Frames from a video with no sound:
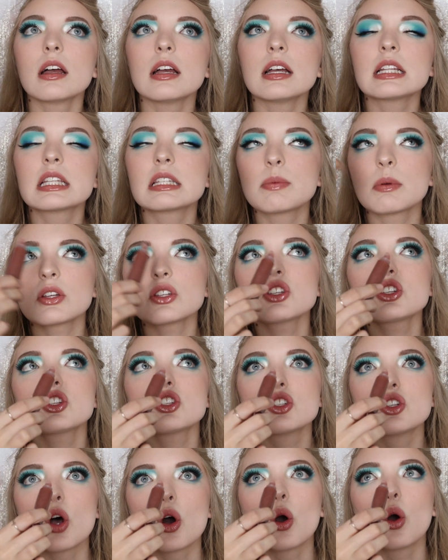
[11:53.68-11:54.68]
it smells
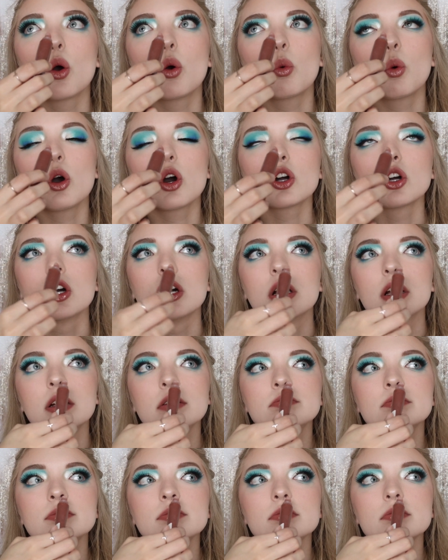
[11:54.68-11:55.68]
so
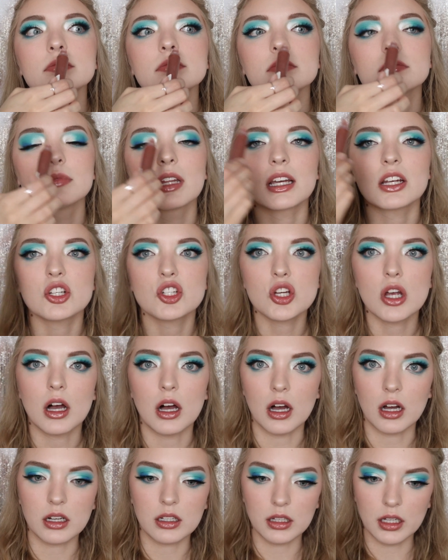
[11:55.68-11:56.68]
good. Like
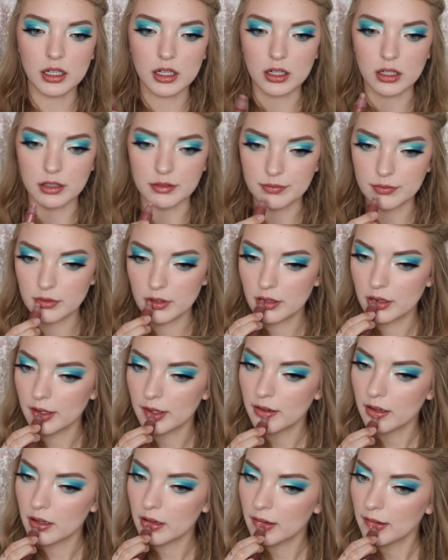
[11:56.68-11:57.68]
chocolate or
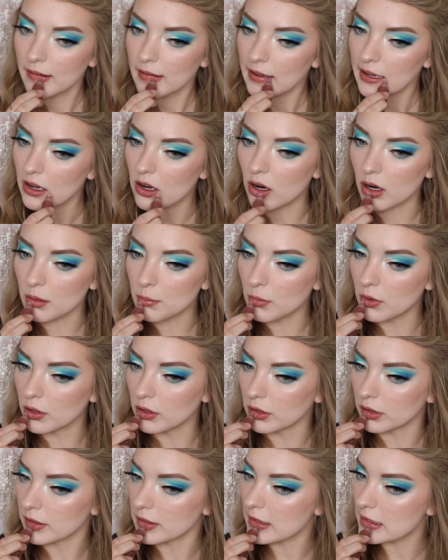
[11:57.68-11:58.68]

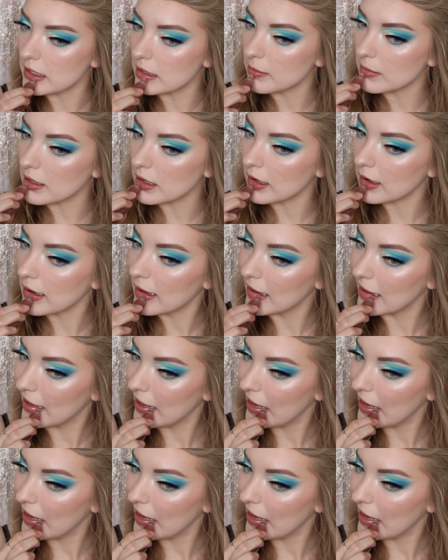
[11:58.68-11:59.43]
caramel or something.